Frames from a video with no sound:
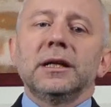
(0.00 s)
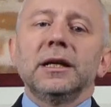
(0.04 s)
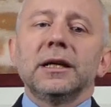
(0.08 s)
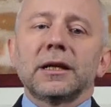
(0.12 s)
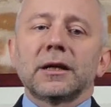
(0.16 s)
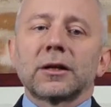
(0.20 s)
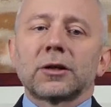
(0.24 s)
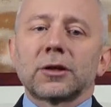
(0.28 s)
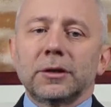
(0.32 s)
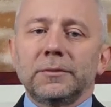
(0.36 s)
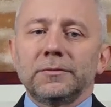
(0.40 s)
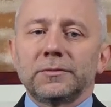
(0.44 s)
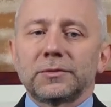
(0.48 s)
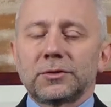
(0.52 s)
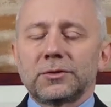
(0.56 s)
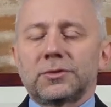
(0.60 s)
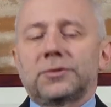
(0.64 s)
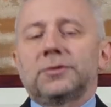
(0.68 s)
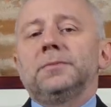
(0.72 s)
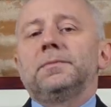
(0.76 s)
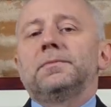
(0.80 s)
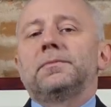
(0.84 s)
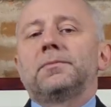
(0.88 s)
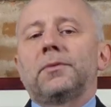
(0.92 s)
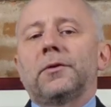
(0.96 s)
income to
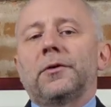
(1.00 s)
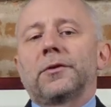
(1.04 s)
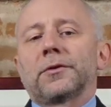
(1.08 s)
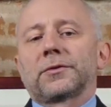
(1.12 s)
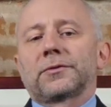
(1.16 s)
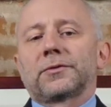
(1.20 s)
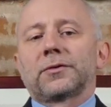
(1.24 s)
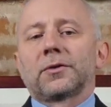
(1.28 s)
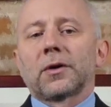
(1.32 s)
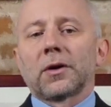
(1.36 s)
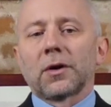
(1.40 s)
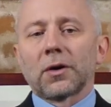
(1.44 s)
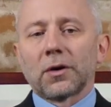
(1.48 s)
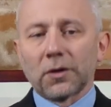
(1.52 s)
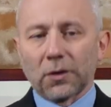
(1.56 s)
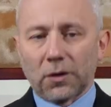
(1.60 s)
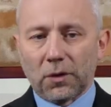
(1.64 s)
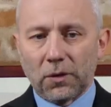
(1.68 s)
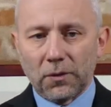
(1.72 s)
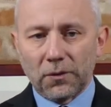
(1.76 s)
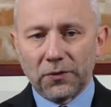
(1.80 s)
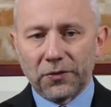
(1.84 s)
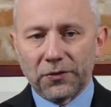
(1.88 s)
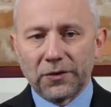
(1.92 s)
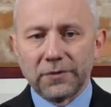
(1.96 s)
support
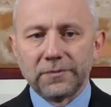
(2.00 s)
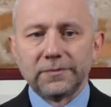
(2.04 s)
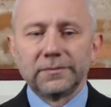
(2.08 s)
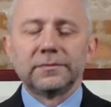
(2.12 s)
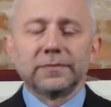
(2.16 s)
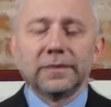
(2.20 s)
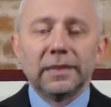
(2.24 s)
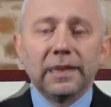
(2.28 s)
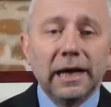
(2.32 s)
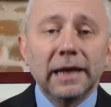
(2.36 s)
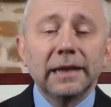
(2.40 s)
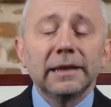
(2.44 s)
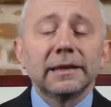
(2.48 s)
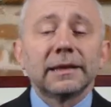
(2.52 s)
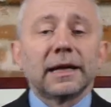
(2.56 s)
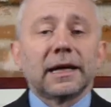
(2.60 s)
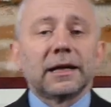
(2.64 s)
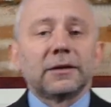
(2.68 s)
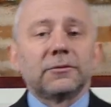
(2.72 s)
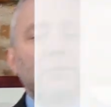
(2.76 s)
growth. And then